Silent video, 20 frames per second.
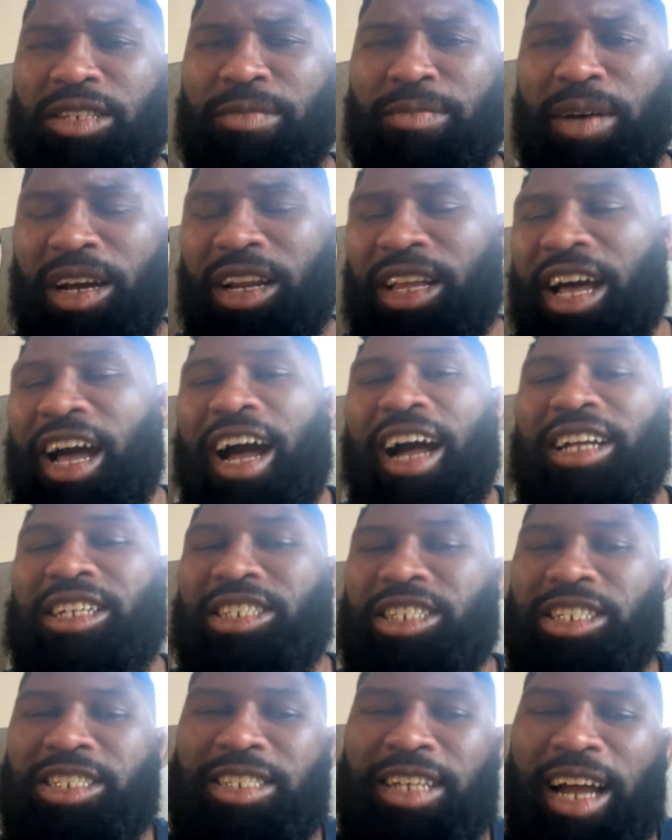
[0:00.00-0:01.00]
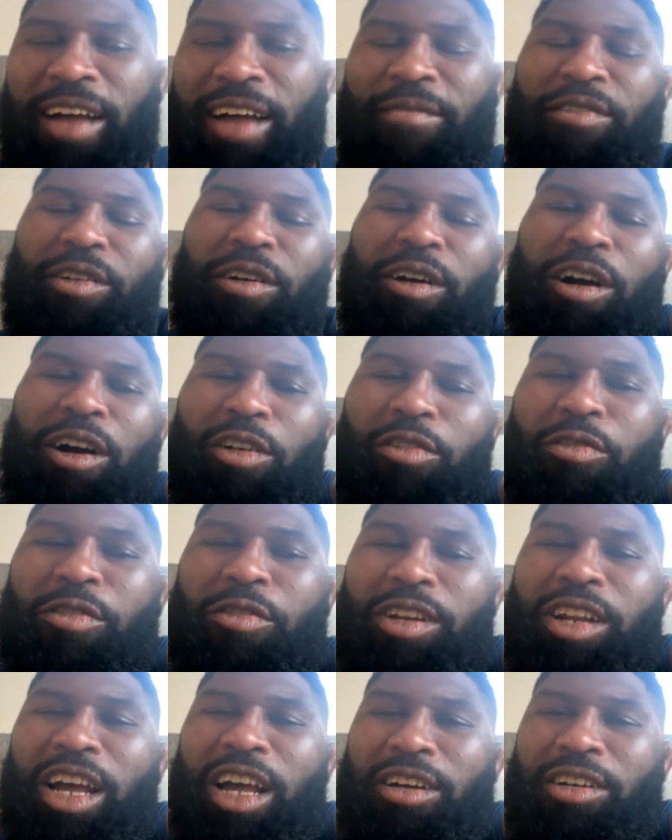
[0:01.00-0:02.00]
about it. I feel awkward
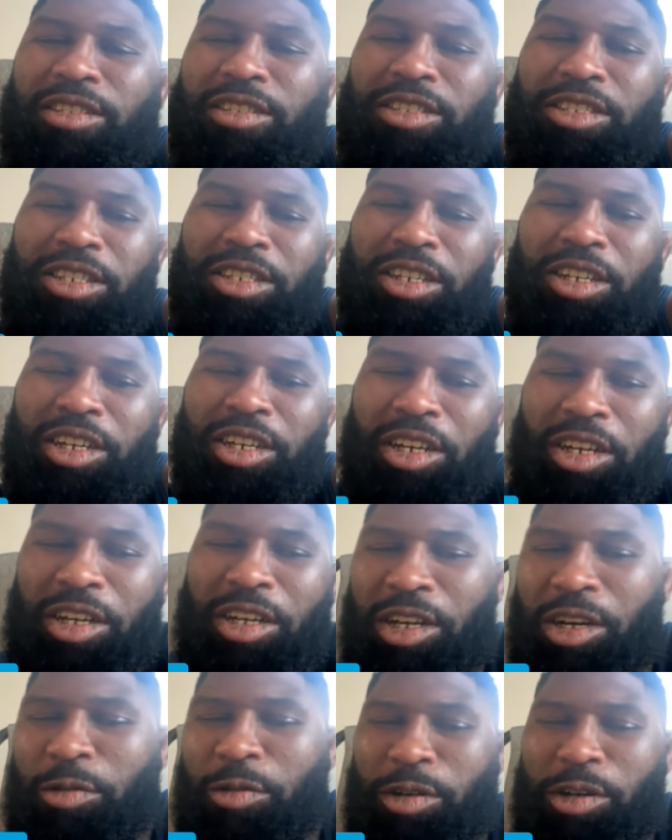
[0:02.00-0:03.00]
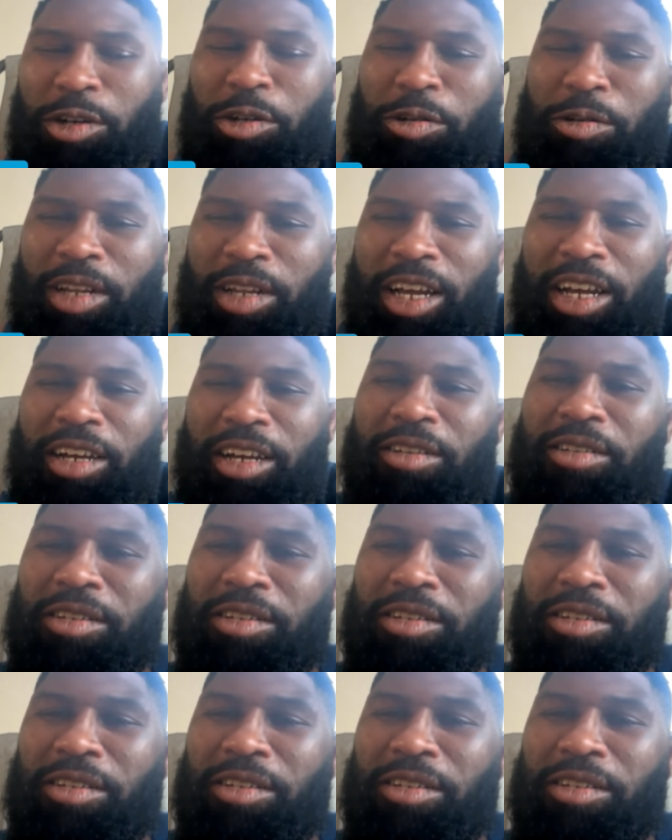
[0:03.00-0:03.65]
now because we're cool now.